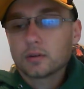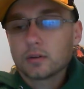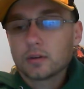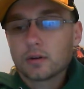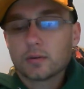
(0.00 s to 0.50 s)

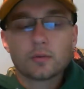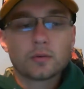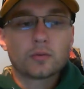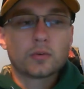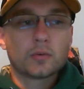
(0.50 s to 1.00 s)
you know, it w
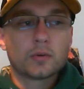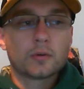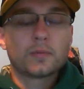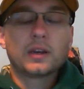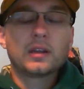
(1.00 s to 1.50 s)
would
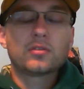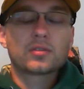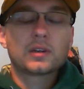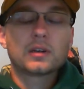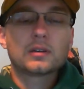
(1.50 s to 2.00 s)
have been
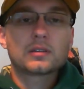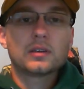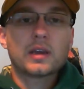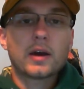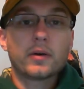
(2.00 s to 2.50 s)
interesting to
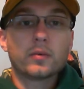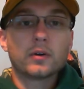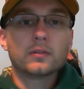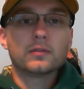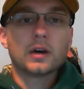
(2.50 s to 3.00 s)
see how he would
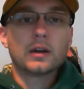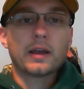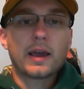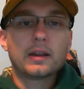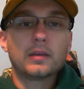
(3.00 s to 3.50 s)
have done
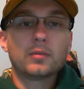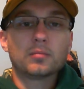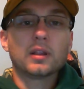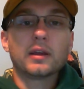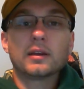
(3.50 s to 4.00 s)
had he been
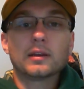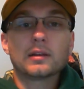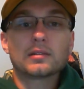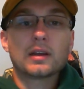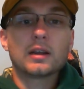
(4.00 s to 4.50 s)
playing
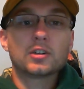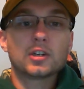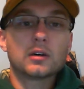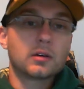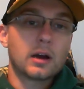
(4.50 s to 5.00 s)
against N H
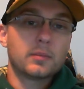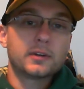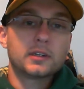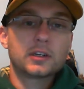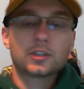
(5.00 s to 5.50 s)
L
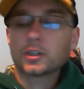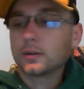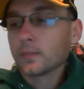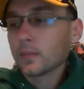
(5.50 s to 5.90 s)
competition.